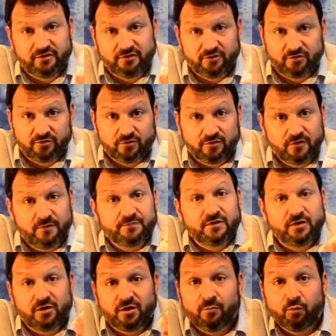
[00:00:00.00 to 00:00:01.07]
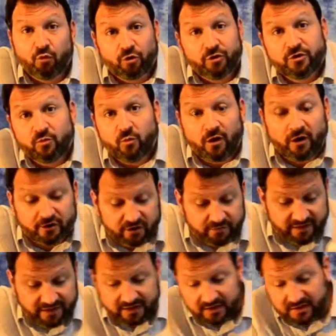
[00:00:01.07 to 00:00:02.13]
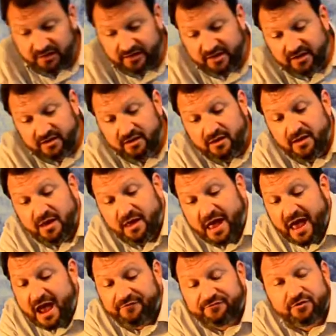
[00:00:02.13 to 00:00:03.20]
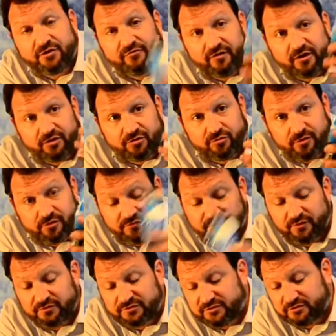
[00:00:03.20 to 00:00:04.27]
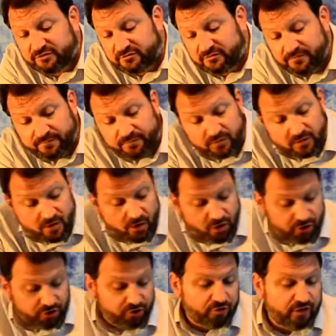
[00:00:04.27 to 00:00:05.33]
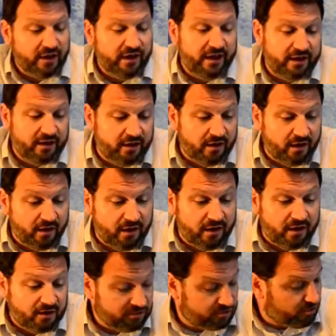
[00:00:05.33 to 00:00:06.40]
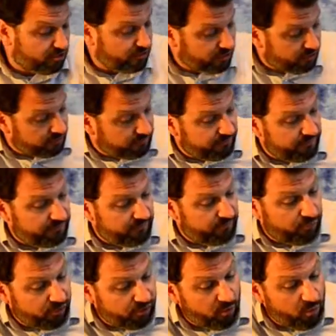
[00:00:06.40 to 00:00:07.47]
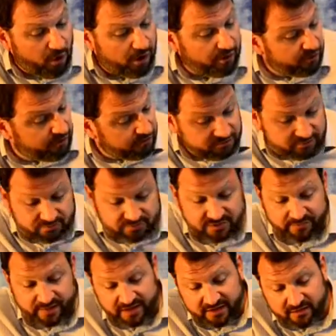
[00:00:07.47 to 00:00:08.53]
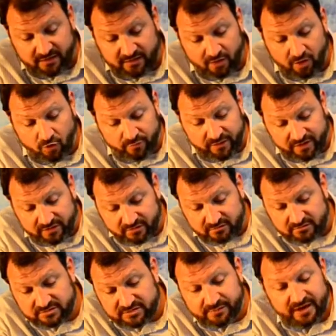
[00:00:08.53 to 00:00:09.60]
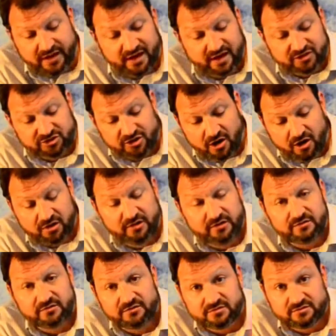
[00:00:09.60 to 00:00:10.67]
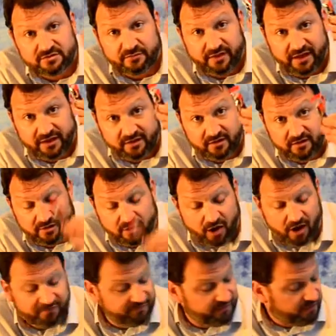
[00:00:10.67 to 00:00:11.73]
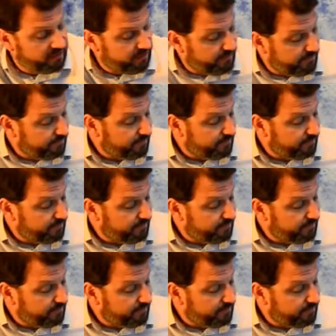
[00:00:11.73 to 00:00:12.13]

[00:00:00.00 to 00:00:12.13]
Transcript: to do. You can boil your water to make it clean after you run it through your filter. You can cook your boiled water to make oatmeal, to make hot chocolate, to make coffee,